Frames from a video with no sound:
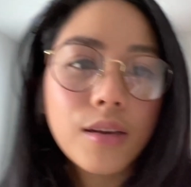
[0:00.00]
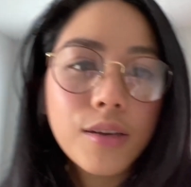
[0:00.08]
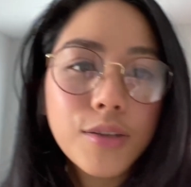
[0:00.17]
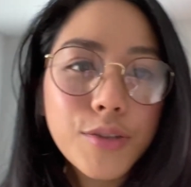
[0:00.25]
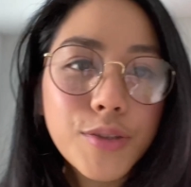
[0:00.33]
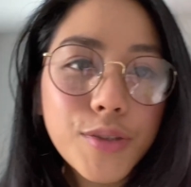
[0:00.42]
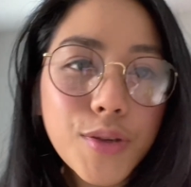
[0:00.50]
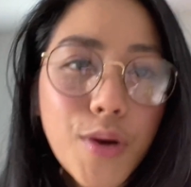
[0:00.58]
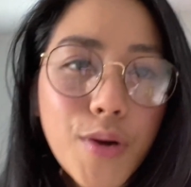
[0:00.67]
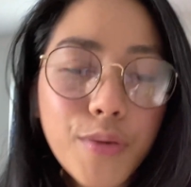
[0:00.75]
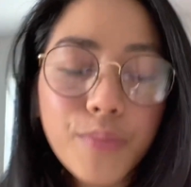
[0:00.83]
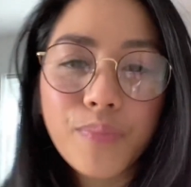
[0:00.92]

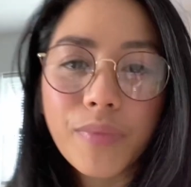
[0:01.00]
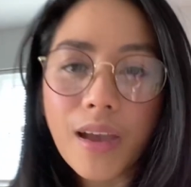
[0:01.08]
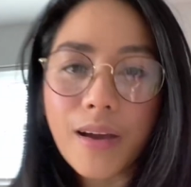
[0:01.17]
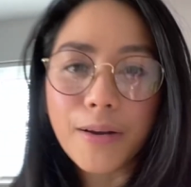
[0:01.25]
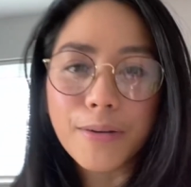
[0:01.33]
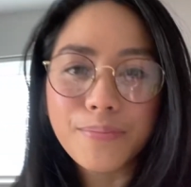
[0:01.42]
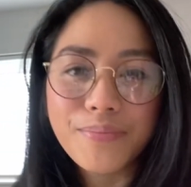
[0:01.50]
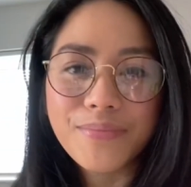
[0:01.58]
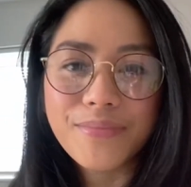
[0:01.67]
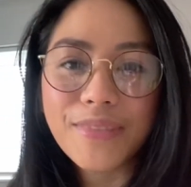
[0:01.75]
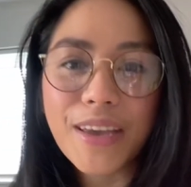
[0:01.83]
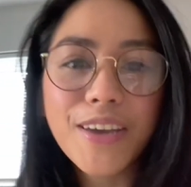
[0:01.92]
So,
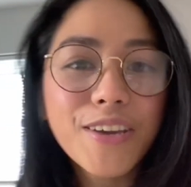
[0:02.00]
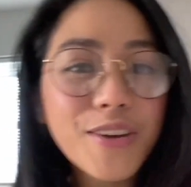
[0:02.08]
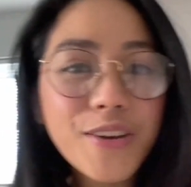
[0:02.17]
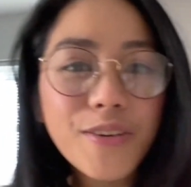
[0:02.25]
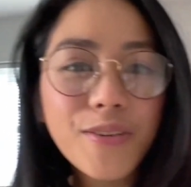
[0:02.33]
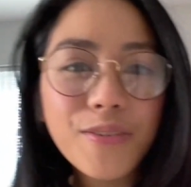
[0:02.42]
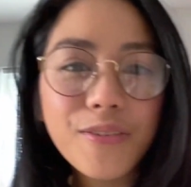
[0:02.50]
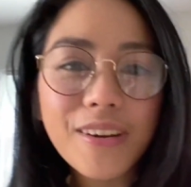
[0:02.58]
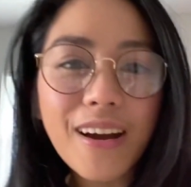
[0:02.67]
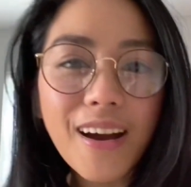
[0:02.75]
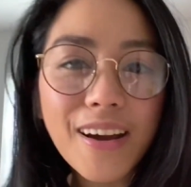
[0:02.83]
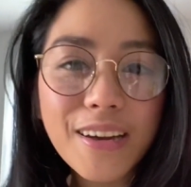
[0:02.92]
thank you
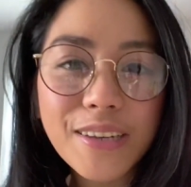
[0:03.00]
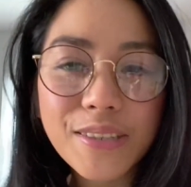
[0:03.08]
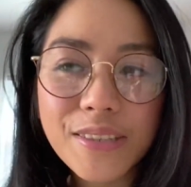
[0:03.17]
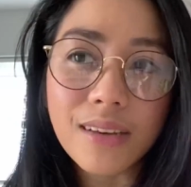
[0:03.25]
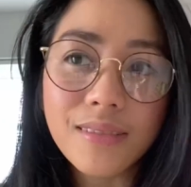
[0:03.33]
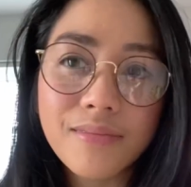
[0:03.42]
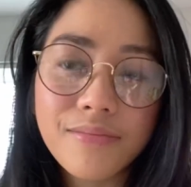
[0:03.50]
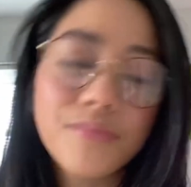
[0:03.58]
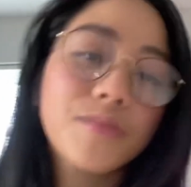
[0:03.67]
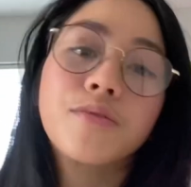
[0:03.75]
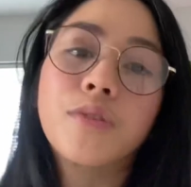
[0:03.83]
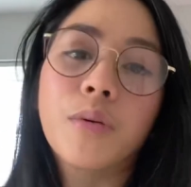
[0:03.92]
guys
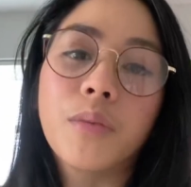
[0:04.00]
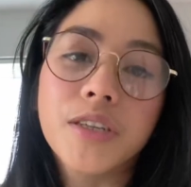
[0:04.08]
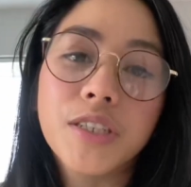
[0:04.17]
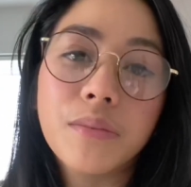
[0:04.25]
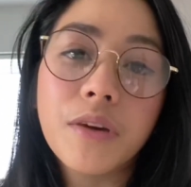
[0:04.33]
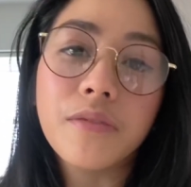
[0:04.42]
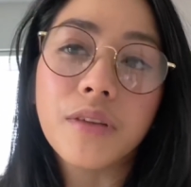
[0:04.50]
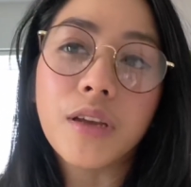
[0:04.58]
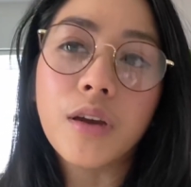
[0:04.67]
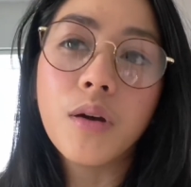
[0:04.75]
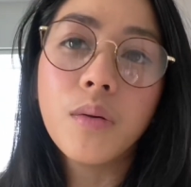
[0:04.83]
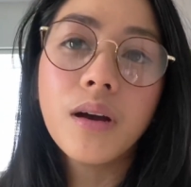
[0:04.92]
for watching my
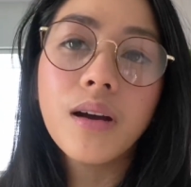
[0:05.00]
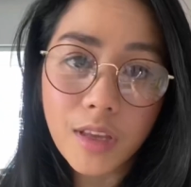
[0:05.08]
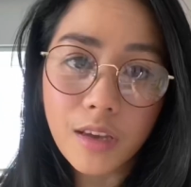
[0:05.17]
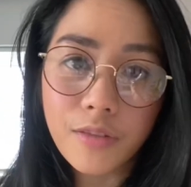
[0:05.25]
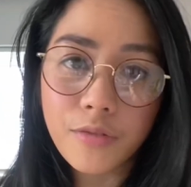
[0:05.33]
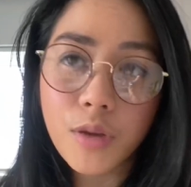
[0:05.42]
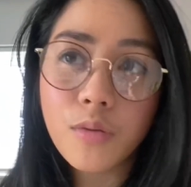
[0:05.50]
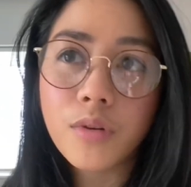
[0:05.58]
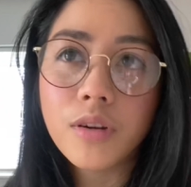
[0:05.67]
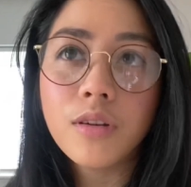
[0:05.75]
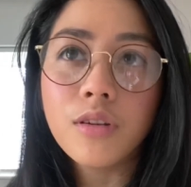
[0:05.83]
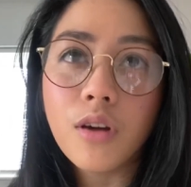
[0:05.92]
video. If you
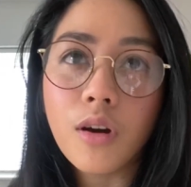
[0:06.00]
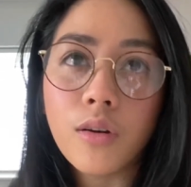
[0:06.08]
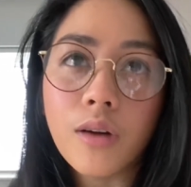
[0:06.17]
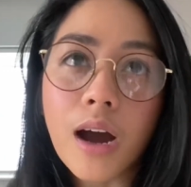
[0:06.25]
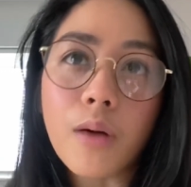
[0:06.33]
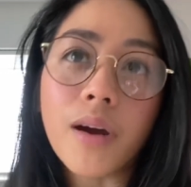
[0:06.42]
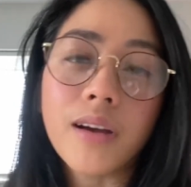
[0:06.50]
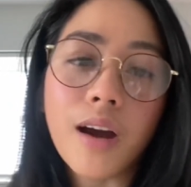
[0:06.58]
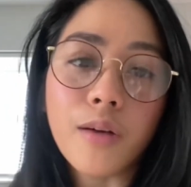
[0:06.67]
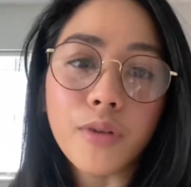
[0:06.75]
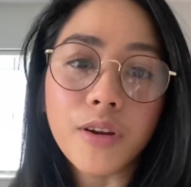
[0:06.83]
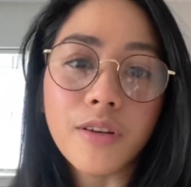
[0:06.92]
want to know how I
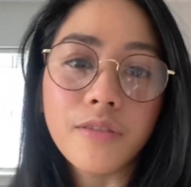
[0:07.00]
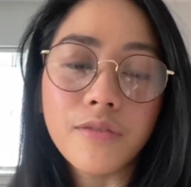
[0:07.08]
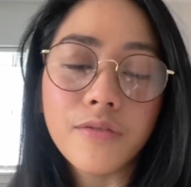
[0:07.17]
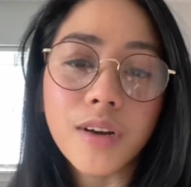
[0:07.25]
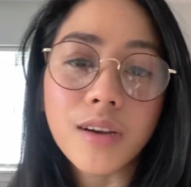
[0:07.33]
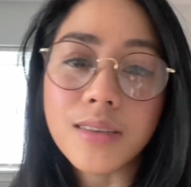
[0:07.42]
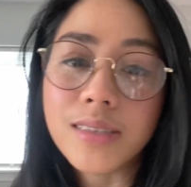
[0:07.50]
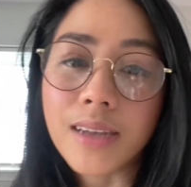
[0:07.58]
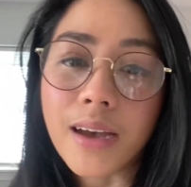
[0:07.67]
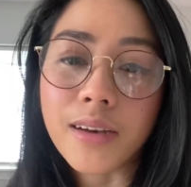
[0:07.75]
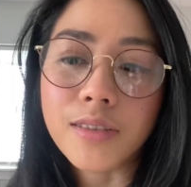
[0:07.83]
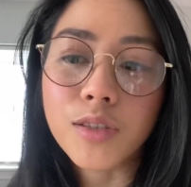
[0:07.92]
got rid of fungus
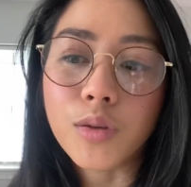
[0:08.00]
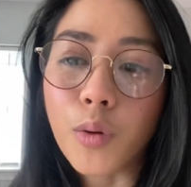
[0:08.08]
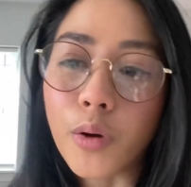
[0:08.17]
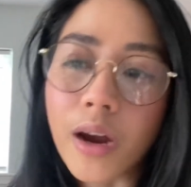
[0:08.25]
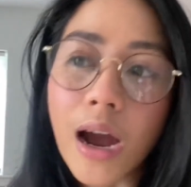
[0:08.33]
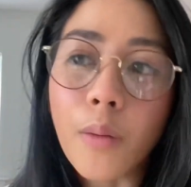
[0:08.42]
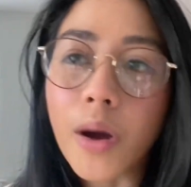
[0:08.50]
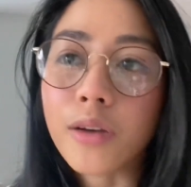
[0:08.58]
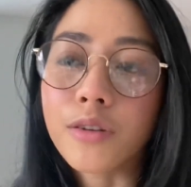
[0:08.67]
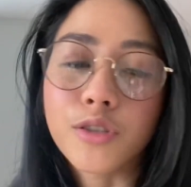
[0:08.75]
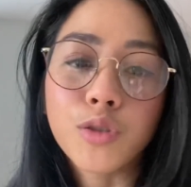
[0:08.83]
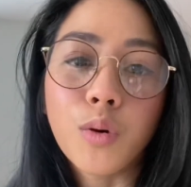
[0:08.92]
gnats or how I
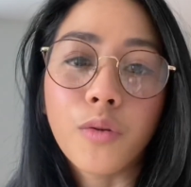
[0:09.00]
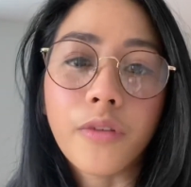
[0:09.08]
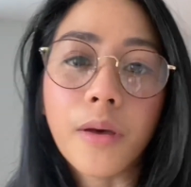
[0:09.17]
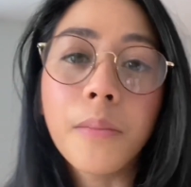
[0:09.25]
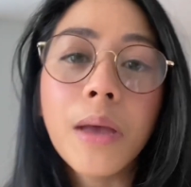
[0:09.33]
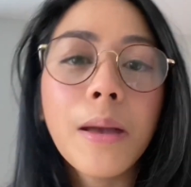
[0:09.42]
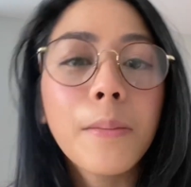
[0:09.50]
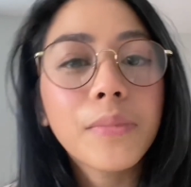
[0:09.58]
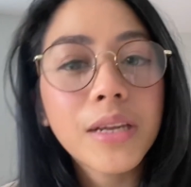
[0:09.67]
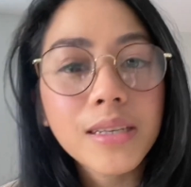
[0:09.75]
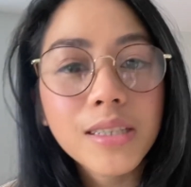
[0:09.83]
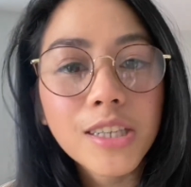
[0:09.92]
control them,
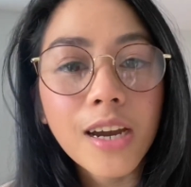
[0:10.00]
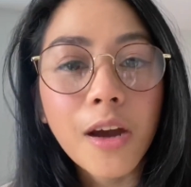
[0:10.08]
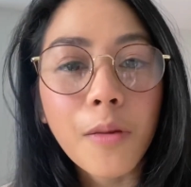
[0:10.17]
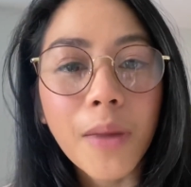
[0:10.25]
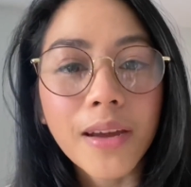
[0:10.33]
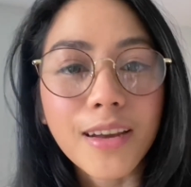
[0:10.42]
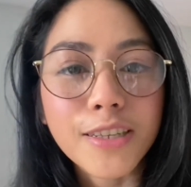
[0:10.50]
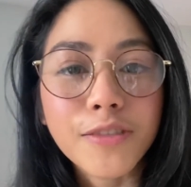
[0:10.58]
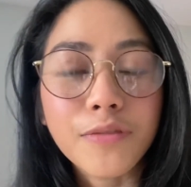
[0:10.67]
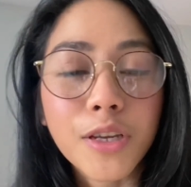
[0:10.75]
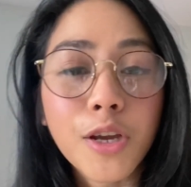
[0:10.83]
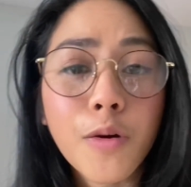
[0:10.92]
please check out my next
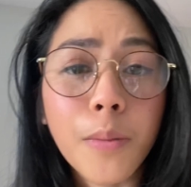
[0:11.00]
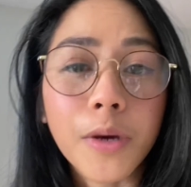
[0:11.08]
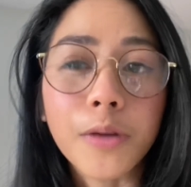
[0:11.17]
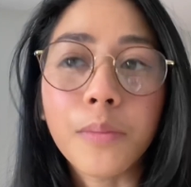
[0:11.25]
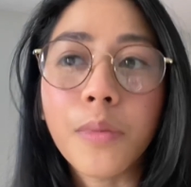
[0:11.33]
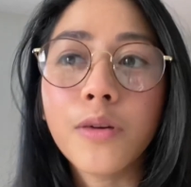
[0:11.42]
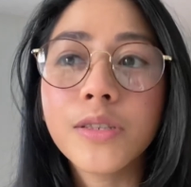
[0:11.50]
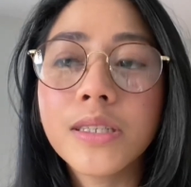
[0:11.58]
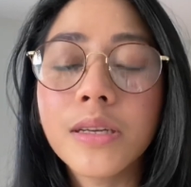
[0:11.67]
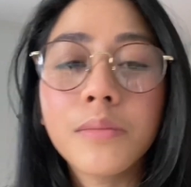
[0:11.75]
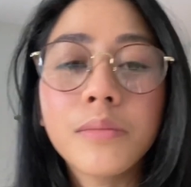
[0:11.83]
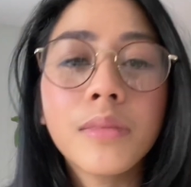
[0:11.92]
video. I'm going to post
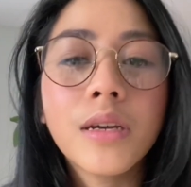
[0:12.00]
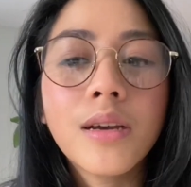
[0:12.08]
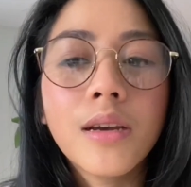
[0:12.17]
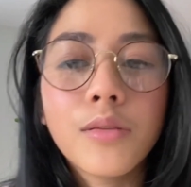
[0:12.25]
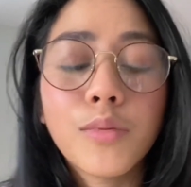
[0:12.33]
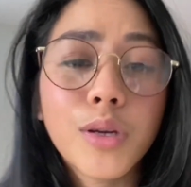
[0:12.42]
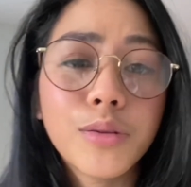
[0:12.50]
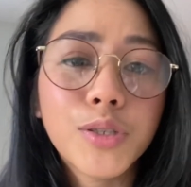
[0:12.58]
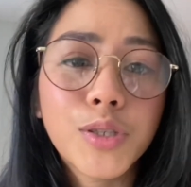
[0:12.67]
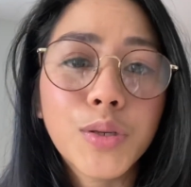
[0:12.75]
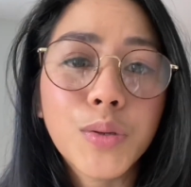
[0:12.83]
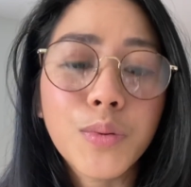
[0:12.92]
them real
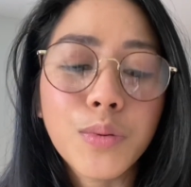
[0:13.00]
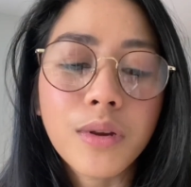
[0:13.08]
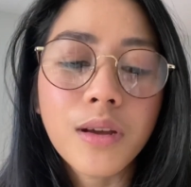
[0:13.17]
soon,